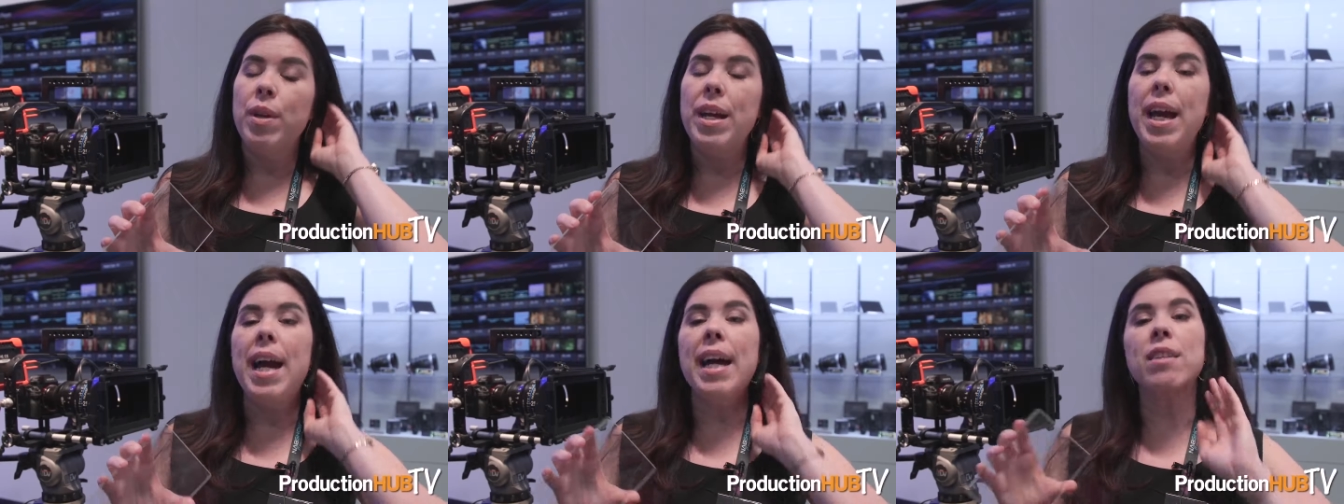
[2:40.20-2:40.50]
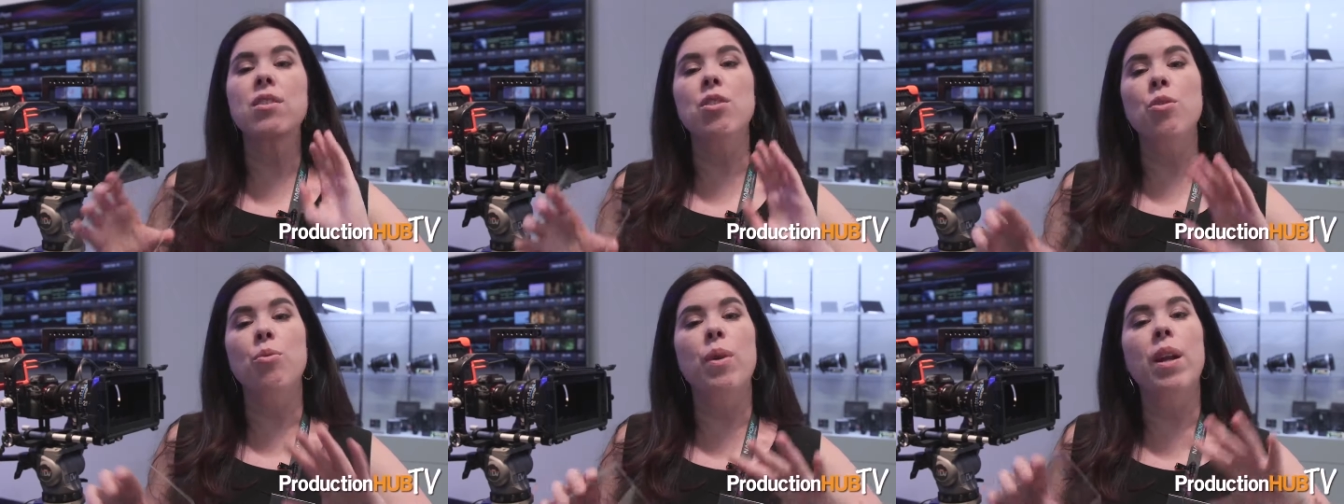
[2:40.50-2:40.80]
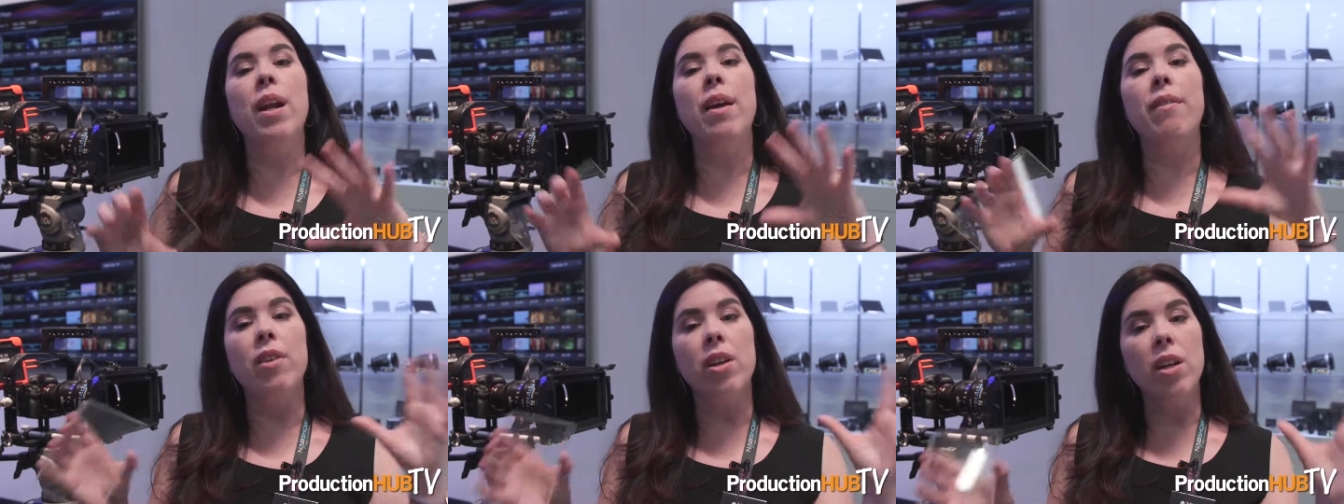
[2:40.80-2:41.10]
react to
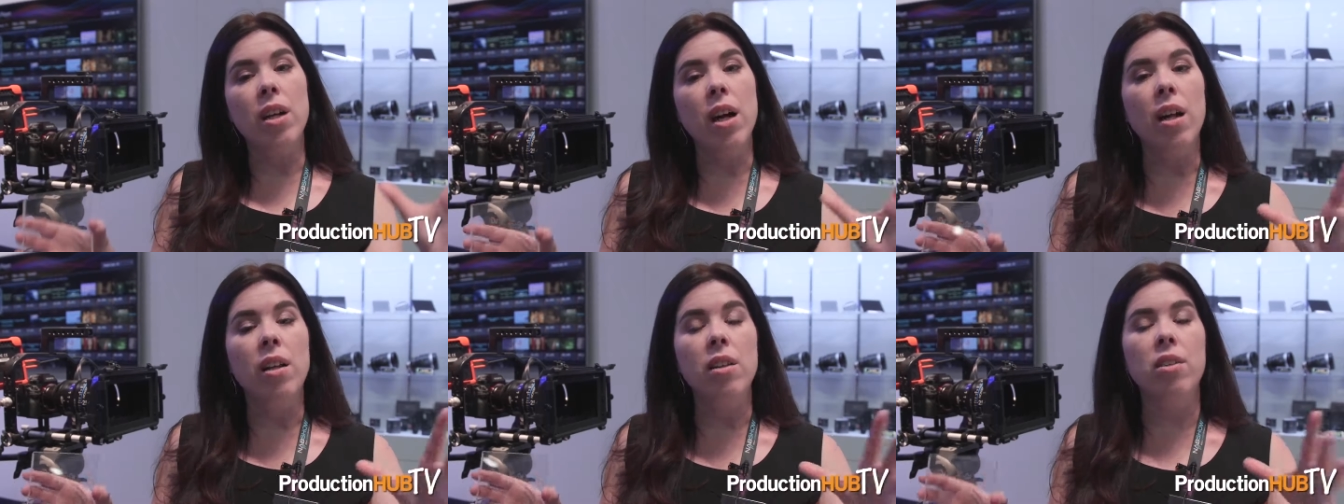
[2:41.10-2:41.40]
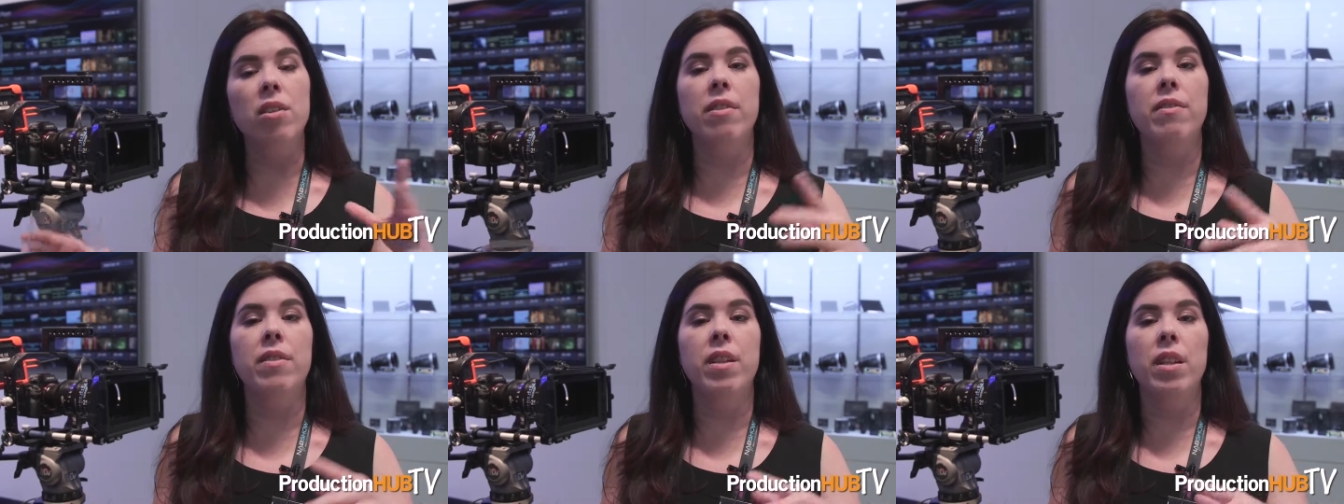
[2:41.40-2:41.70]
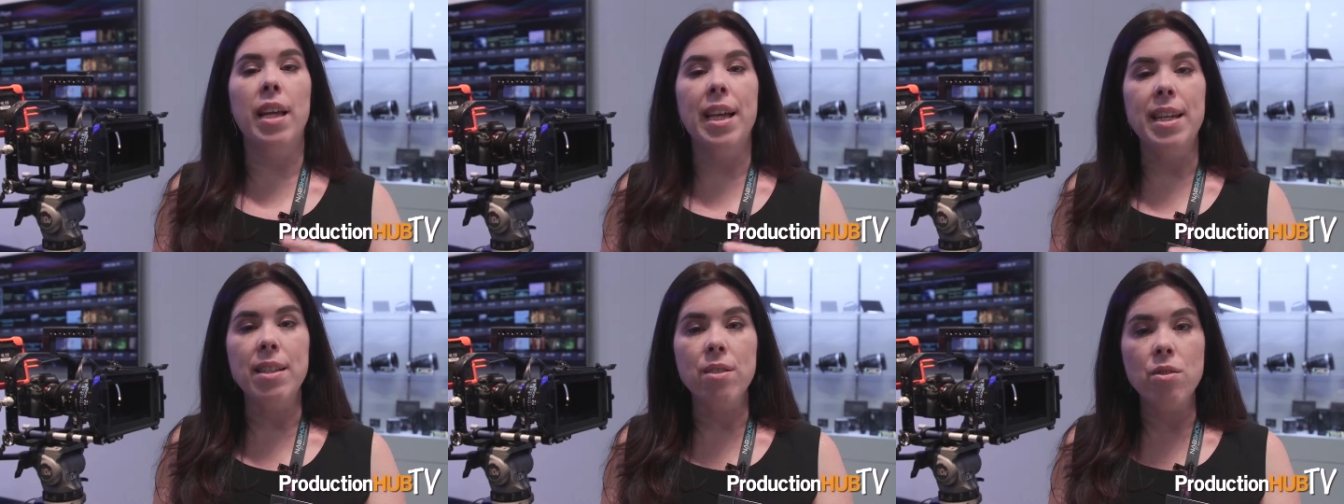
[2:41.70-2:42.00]
whatever color
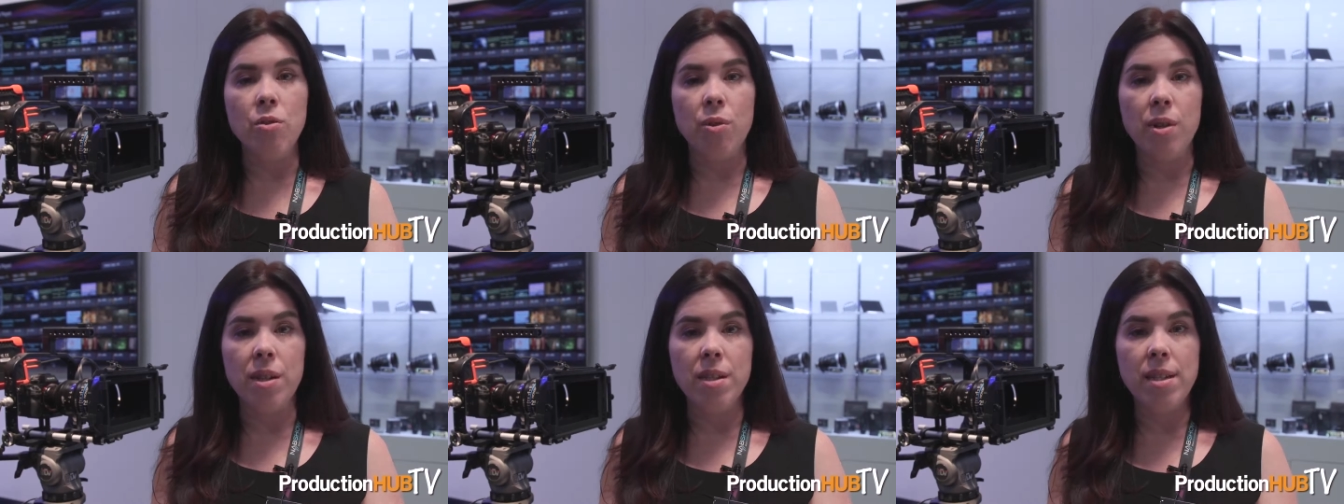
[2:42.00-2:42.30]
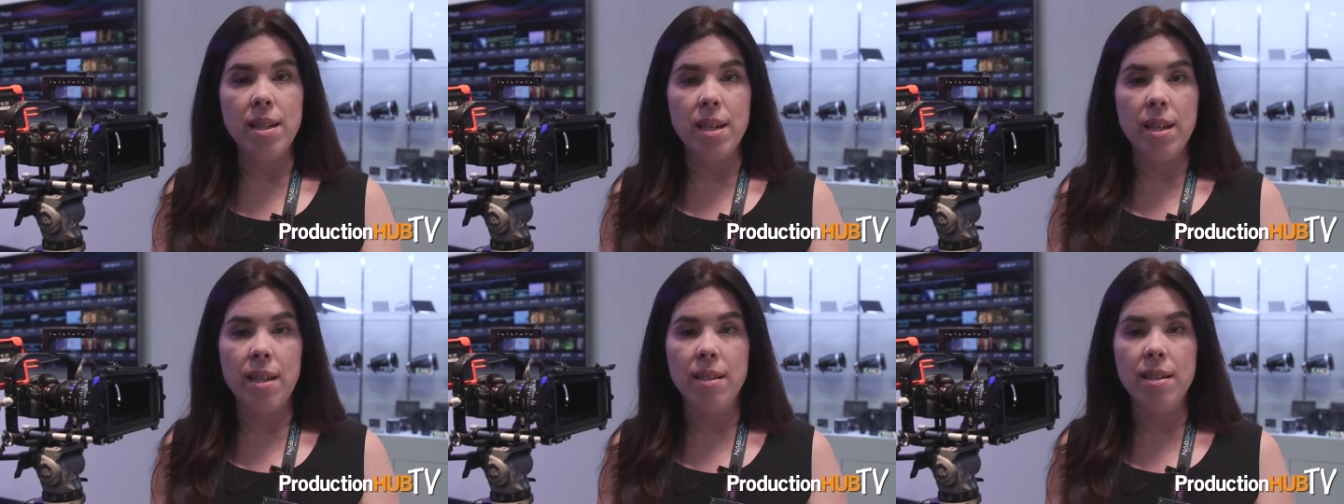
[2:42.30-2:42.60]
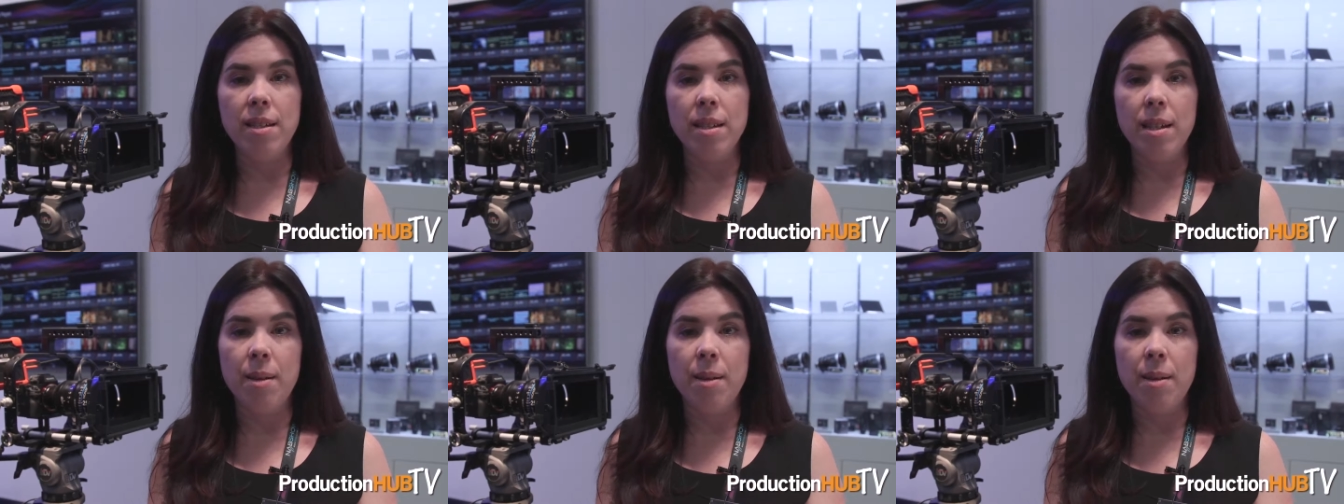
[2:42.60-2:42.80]
the light source is,